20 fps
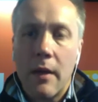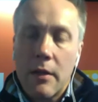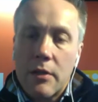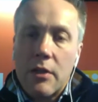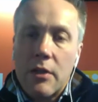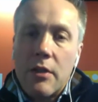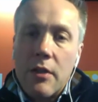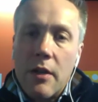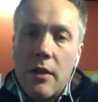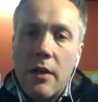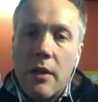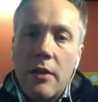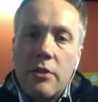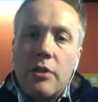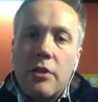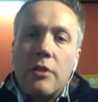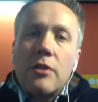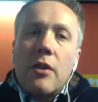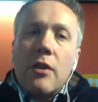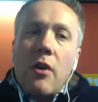To
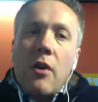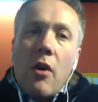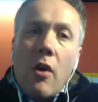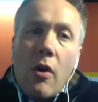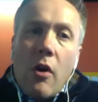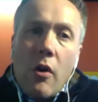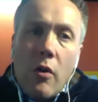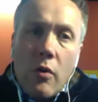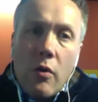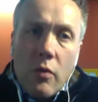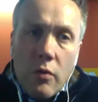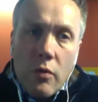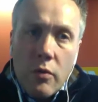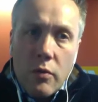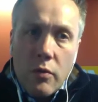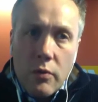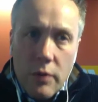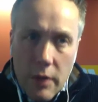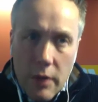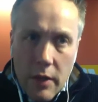nurture, to
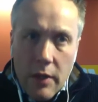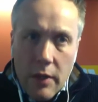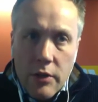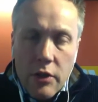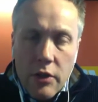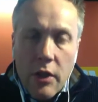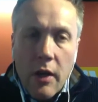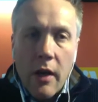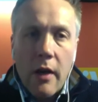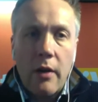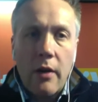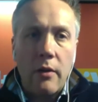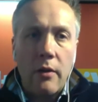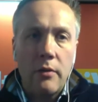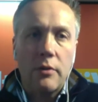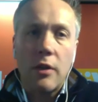hold a child,